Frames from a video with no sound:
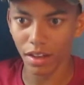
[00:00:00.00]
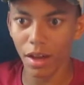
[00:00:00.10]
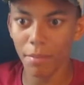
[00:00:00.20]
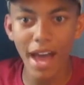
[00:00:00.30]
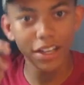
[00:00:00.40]

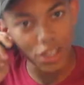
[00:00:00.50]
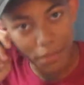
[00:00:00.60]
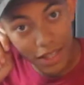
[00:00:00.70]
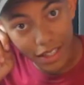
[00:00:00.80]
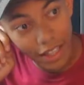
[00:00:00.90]

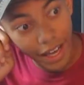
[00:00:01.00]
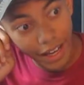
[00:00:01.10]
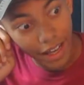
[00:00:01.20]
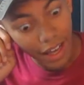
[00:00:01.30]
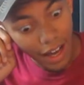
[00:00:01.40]
imagine me,
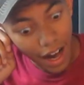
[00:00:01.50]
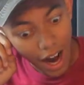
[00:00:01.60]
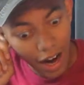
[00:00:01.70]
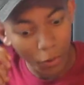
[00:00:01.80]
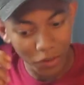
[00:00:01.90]
like,
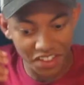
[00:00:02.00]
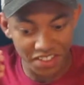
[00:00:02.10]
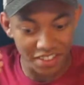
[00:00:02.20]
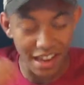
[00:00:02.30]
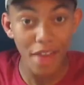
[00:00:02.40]
I was
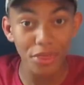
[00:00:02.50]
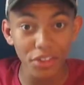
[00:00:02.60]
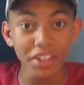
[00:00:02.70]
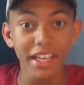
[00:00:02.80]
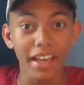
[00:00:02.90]

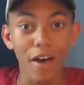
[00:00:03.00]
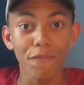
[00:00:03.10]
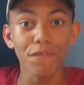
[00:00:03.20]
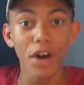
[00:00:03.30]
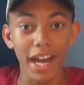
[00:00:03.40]
deathly
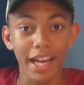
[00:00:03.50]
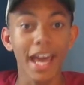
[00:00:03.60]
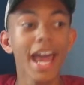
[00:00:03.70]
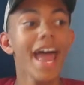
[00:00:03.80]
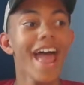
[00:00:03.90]

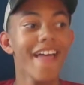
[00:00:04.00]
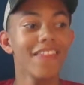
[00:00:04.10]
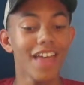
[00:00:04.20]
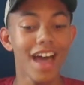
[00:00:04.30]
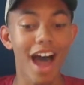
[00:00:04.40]
afraid,
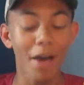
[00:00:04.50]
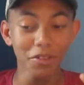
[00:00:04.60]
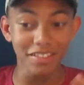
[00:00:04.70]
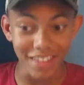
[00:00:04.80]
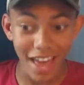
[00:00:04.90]
and I
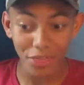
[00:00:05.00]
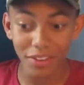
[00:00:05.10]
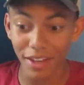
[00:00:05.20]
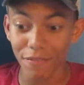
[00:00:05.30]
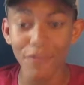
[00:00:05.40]
was
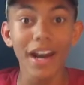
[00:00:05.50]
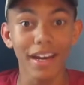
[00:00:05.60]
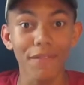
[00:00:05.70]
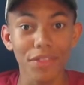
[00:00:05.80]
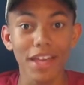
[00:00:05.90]
deathly
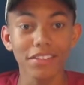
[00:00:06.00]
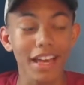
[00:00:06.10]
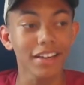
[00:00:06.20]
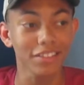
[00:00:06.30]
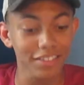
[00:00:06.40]
afraid of things
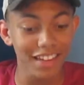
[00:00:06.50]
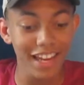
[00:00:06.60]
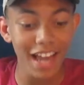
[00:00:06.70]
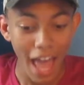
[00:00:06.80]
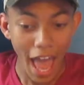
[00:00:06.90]
that could
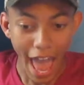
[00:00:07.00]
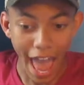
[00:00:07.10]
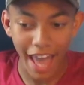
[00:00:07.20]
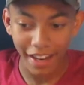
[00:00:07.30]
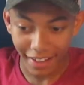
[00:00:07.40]
sting.
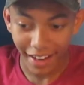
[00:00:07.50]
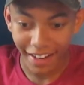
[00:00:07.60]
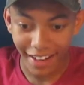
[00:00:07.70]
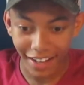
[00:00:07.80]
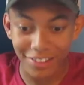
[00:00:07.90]
And
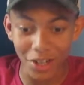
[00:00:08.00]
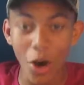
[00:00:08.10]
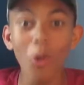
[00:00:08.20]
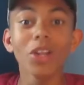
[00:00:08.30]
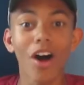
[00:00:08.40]
to
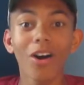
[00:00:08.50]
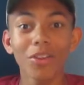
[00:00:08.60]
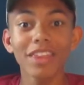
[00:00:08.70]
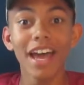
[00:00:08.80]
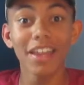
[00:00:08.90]
go along
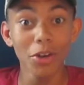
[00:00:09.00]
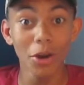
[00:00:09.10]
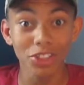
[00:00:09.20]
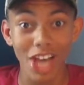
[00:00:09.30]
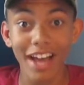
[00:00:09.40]
with that, you
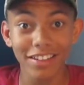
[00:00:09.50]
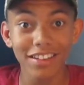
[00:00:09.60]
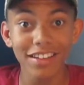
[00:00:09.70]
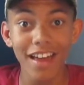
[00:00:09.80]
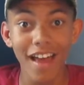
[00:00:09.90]
know
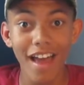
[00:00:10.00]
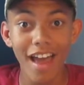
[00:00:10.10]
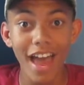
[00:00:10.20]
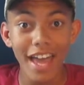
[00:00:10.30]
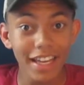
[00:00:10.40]
Jackson?
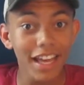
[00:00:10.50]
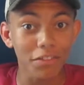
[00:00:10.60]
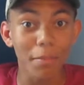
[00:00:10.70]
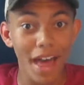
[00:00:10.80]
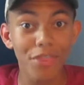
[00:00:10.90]
He
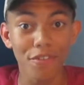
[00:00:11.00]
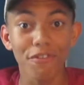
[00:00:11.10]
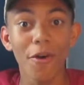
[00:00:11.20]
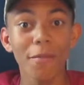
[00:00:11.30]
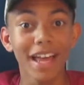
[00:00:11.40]
has
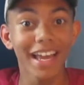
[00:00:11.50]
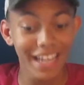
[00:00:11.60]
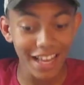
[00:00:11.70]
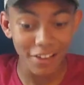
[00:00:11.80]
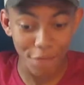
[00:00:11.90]
bathyphobia. He has a